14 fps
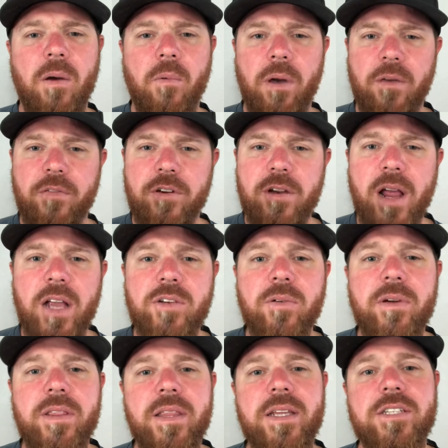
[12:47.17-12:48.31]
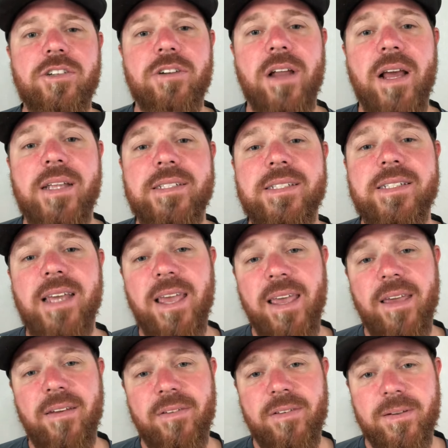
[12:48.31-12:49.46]
well, if you're not doing this, you're not
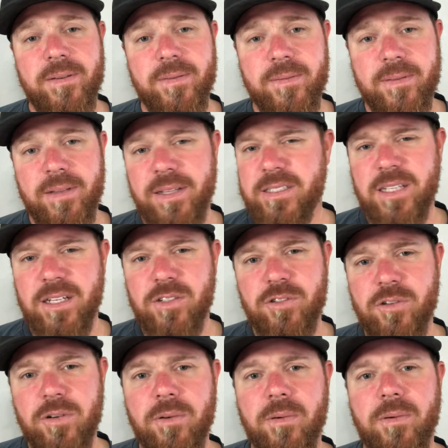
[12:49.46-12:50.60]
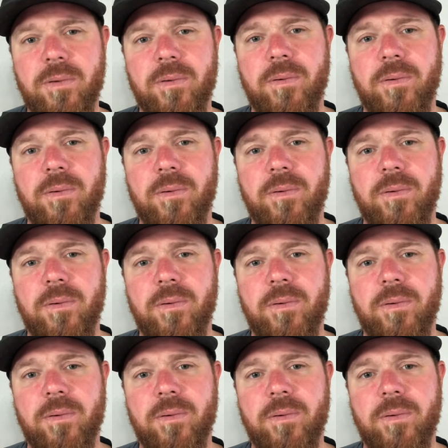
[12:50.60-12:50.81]
saved. That's not true.